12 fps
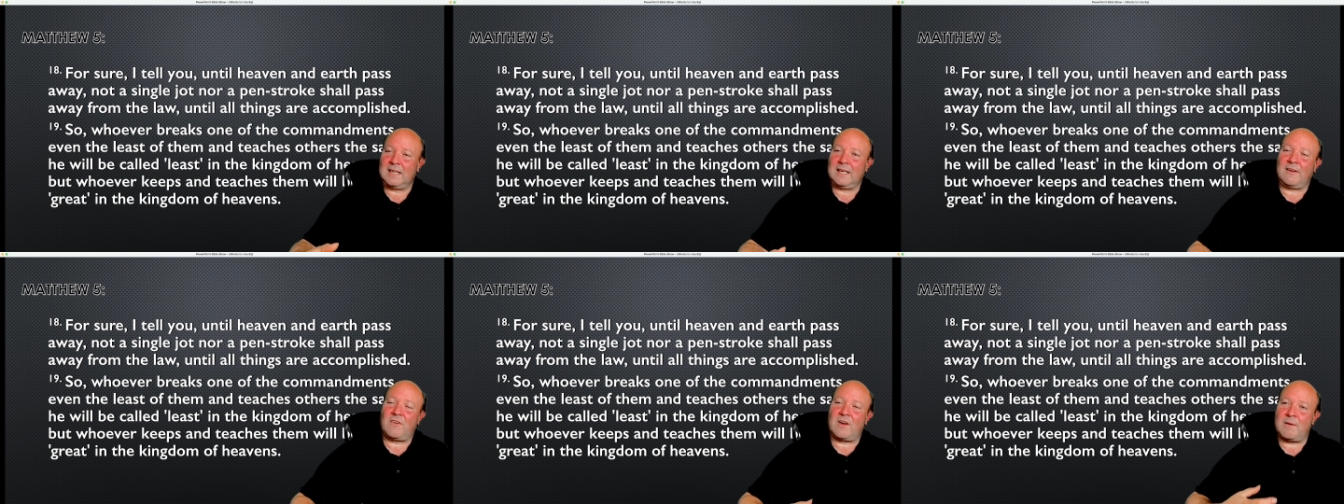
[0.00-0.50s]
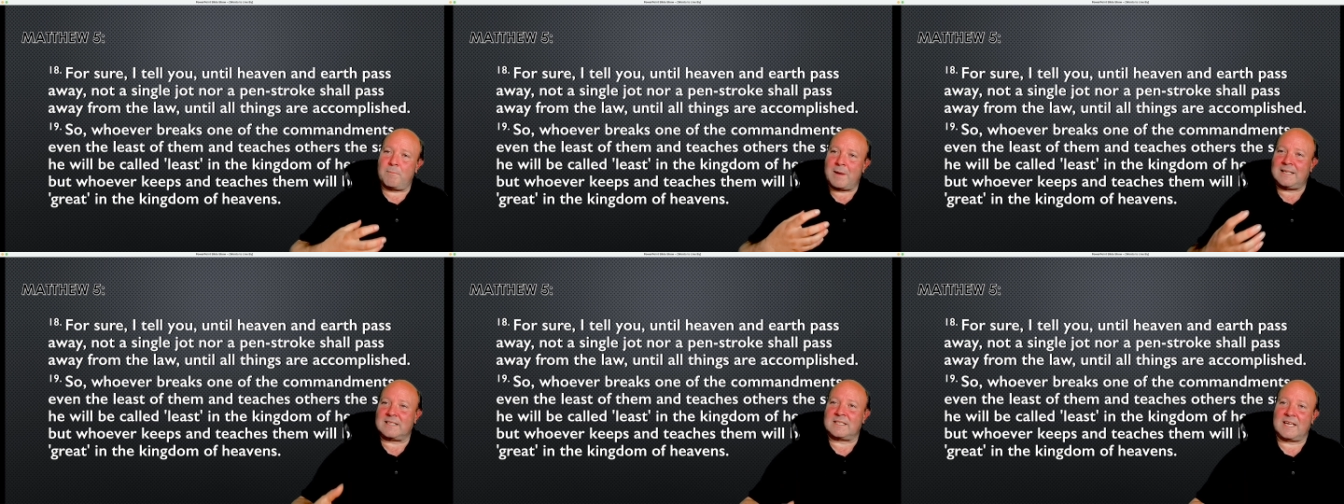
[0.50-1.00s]
If I
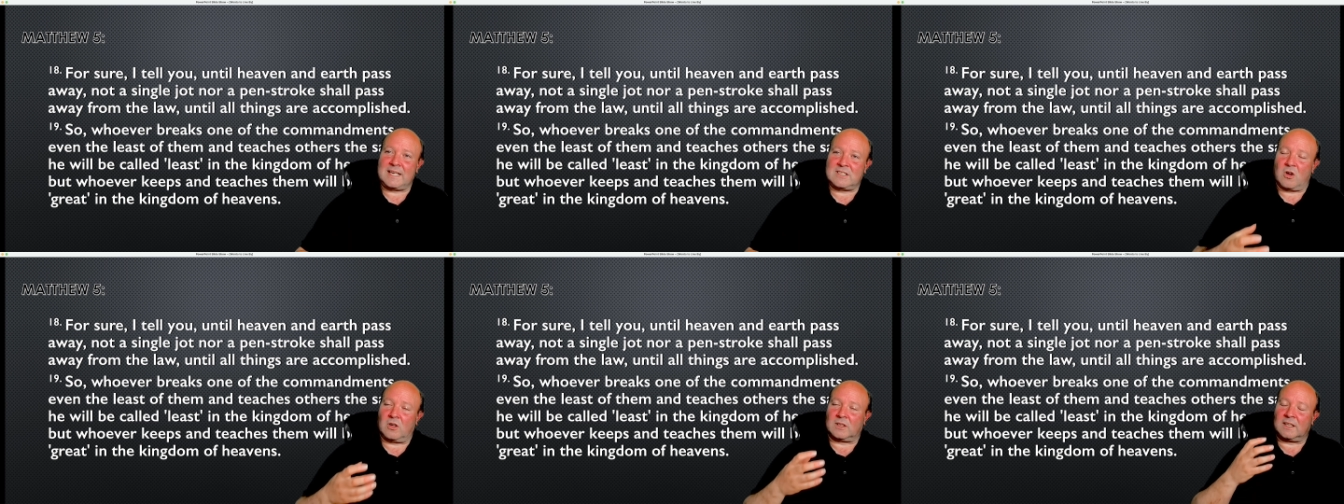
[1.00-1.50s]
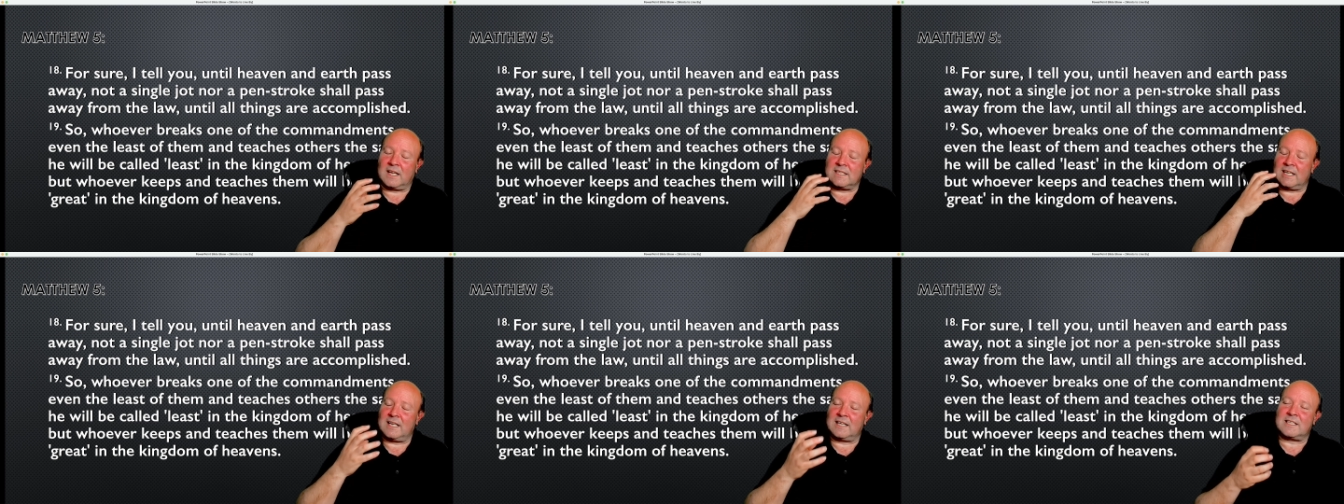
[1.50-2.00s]
meditate on and I
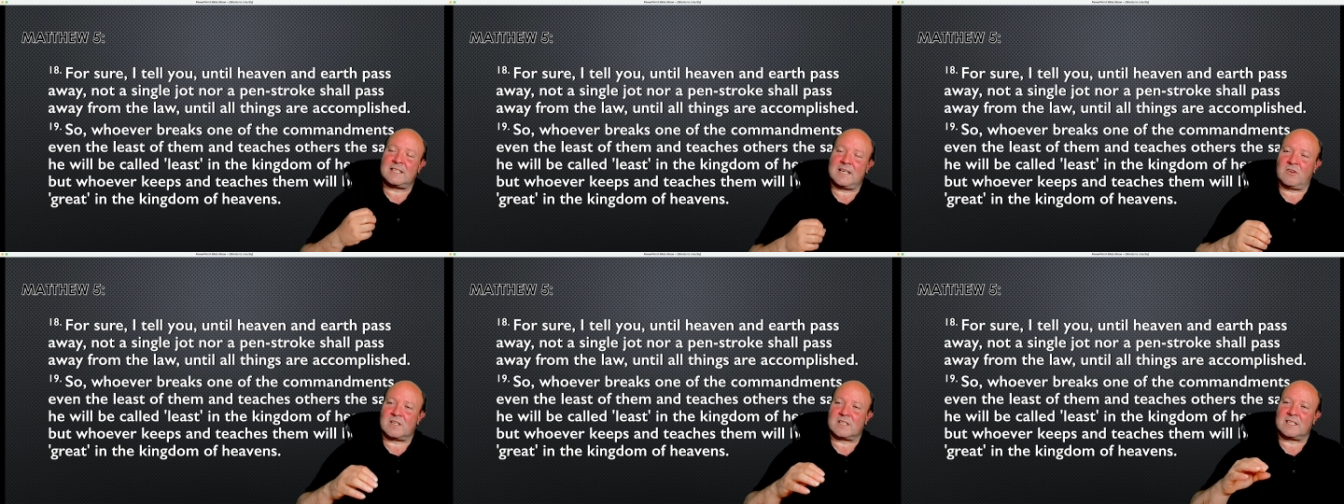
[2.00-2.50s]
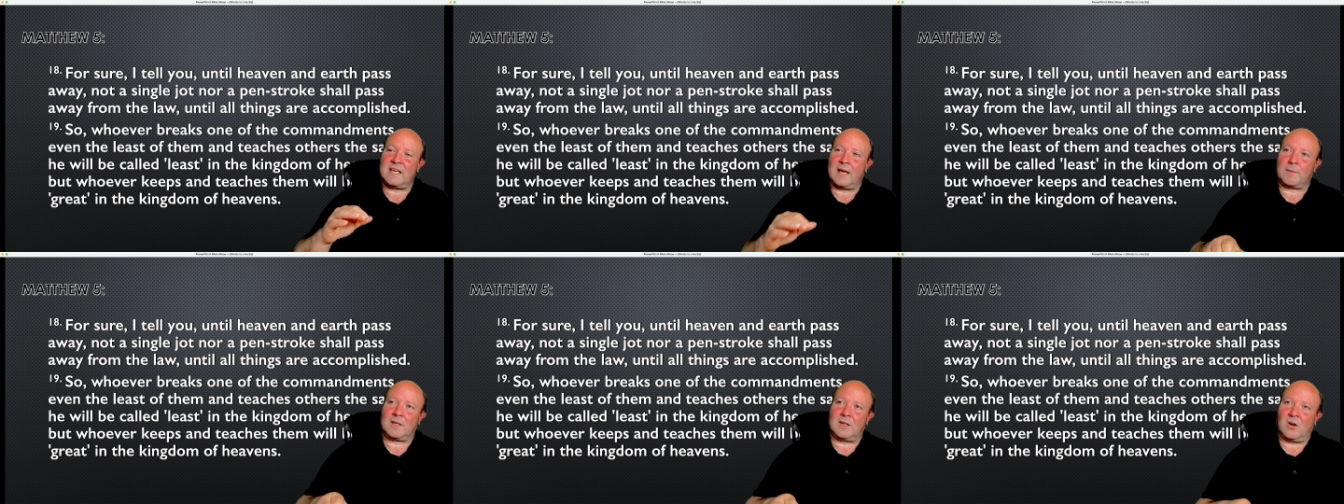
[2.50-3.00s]
take seriously,
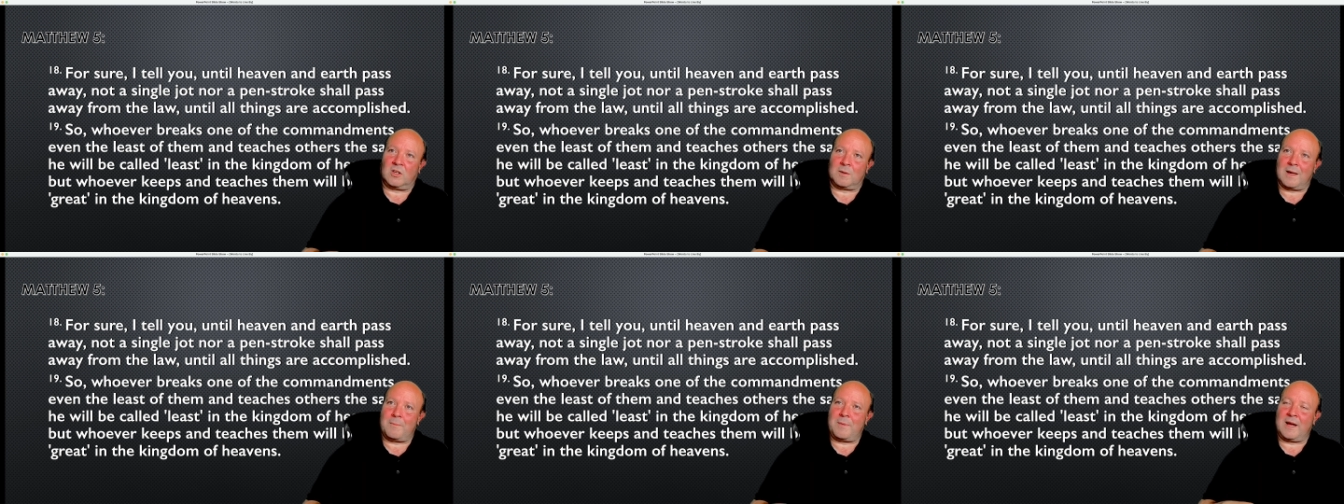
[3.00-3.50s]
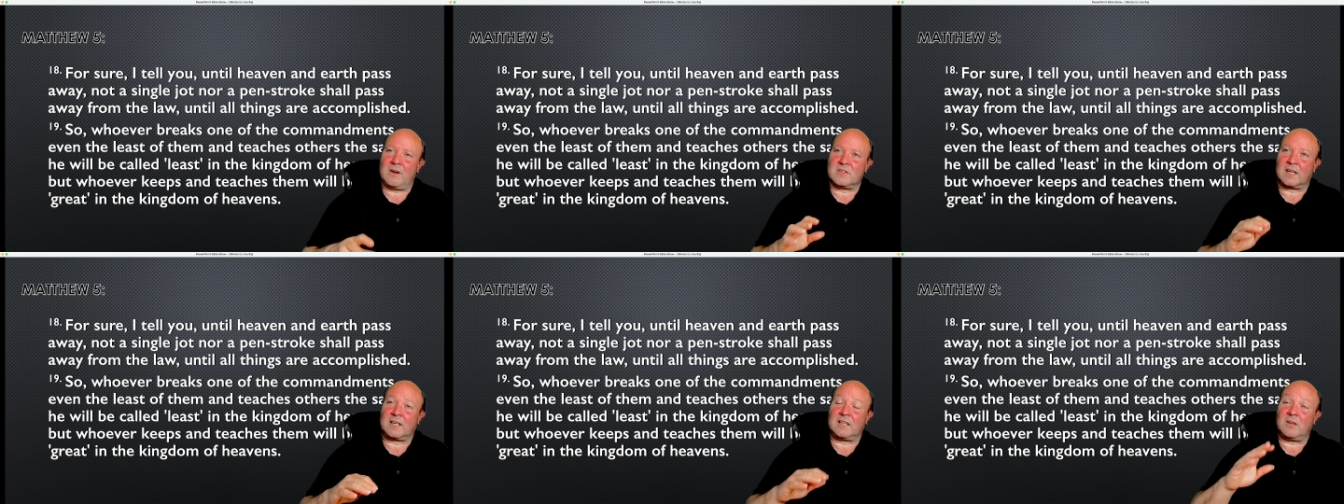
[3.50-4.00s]
I'm going to honour my parents,
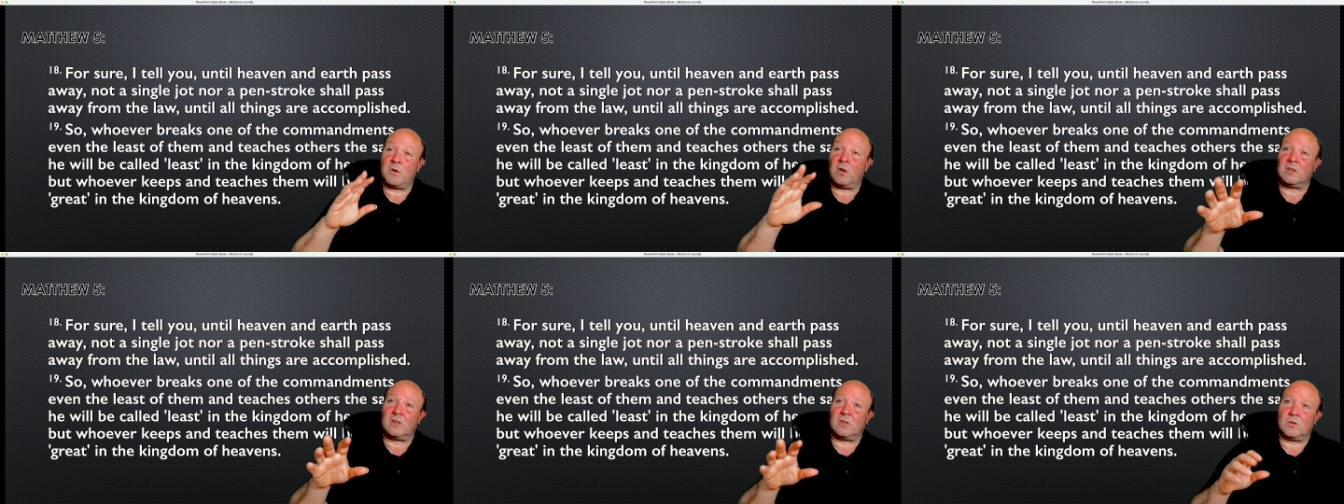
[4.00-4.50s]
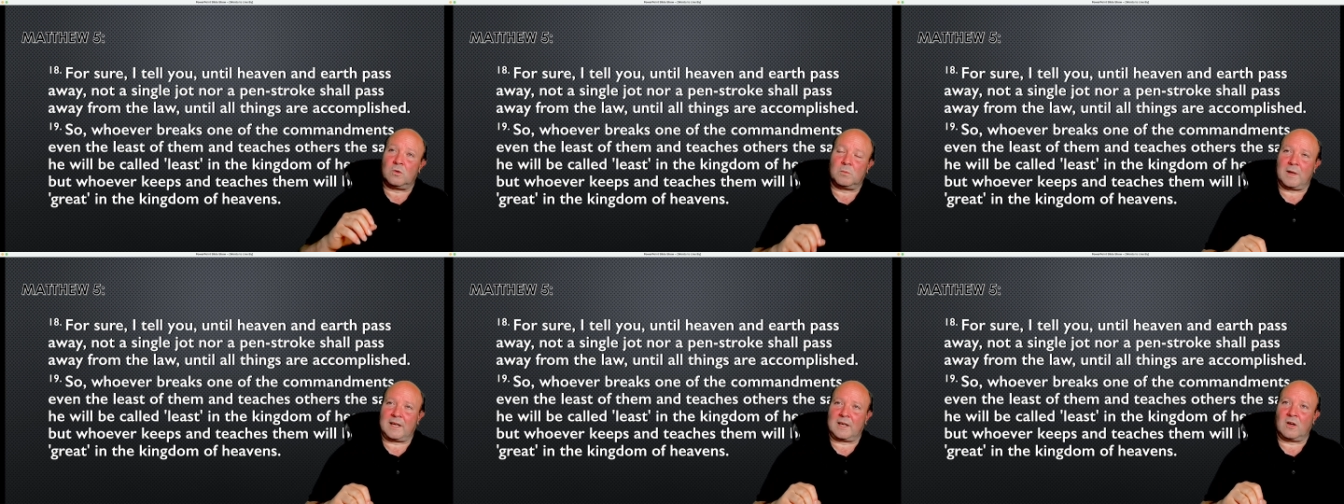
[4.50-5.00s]
I'm going to honour the Lord
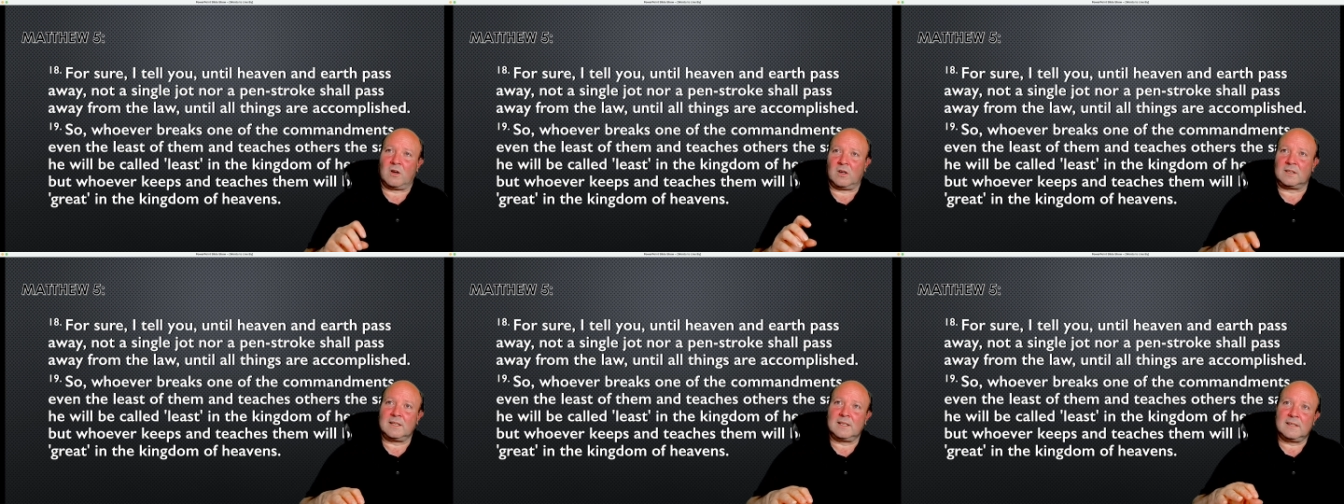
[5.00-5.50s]
my God,